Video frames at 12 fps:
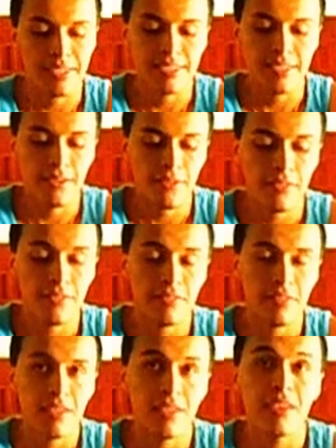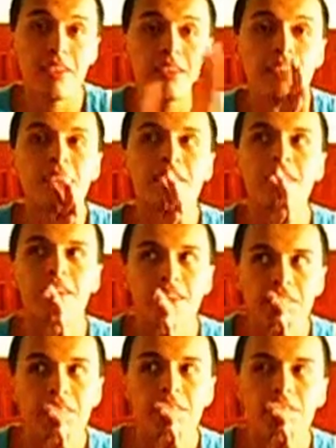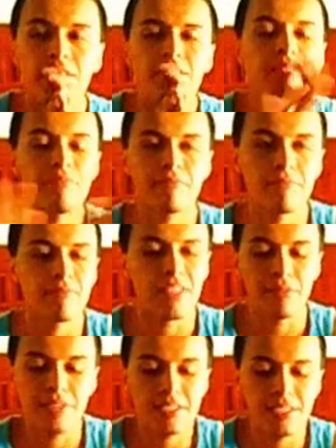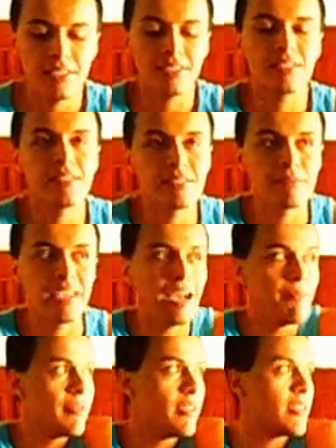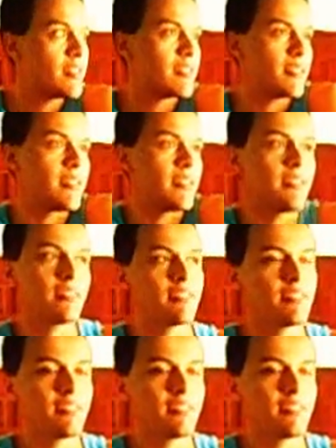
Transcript: myself, and I'm happy, and I'm like